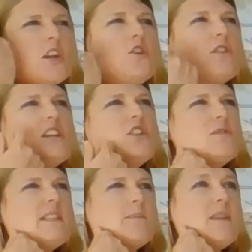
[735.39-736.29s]
You could do
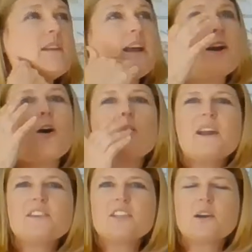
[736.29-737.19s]
something like, oh,
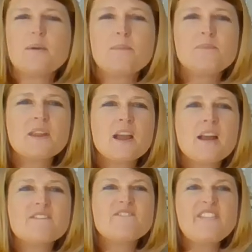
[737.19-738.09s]
here's a good one,
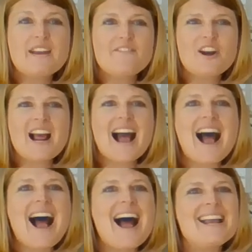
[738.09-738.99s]
favorite
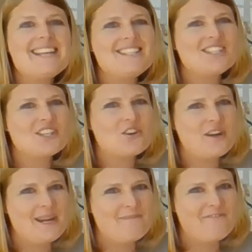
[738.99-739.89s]
ice
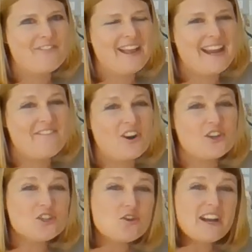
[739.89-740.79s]
cream
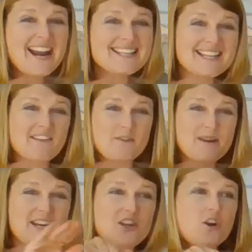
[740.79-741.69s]
flavors. You could ask
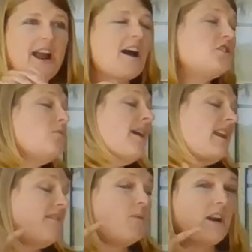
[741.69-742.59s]
everybody in your house. You might
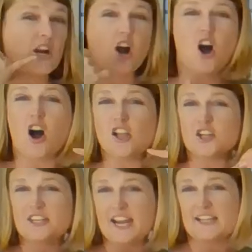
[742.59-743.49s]
even want to call
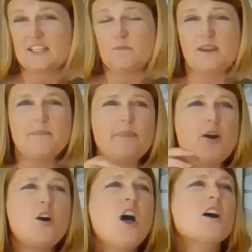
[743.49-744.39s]
or text some
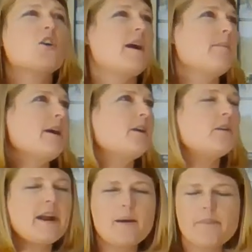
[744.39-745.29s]
people, grandma and
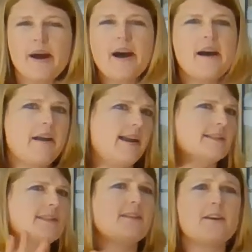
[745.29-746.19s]
grandpa,
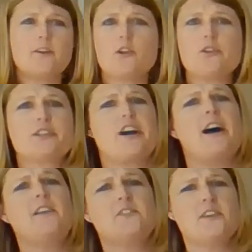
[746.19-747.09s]
aunts and uncles,
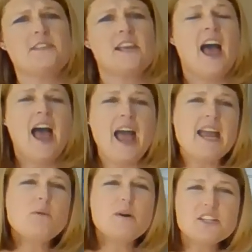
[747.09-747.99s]
cousins.
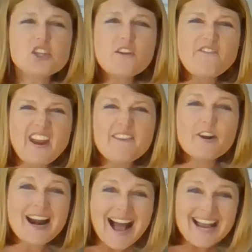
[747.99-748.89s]
Hey, what's your
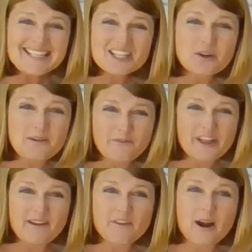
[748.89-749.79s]
favorite ice cream
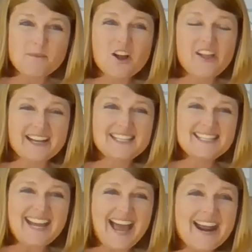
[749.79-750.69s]
flavor? I'm
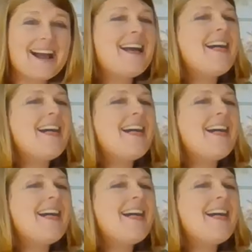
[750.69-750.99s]
collecting data.